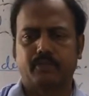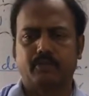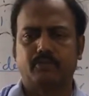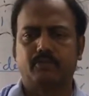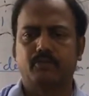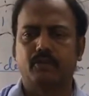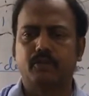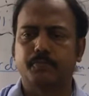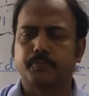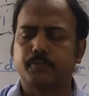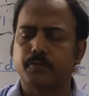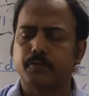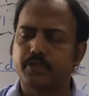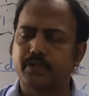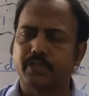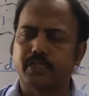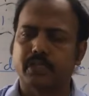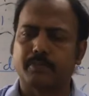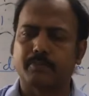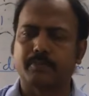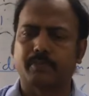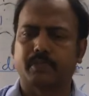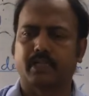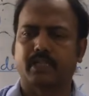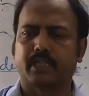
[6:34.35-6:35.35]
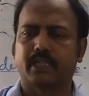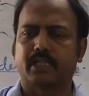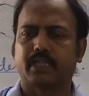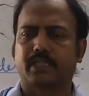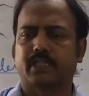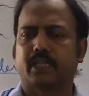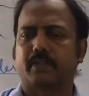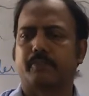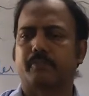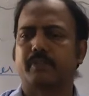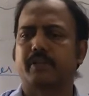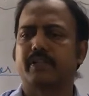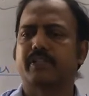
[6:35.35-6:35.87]
We'll put some
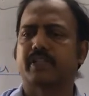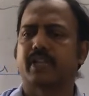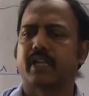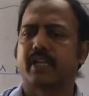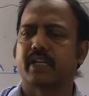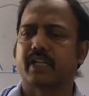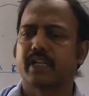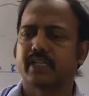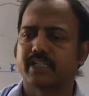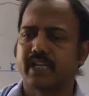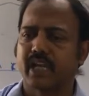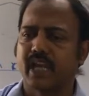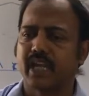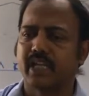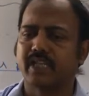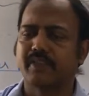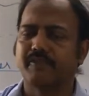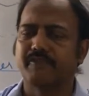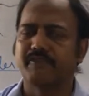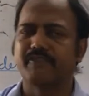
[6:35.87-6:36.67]
condition. Please understand the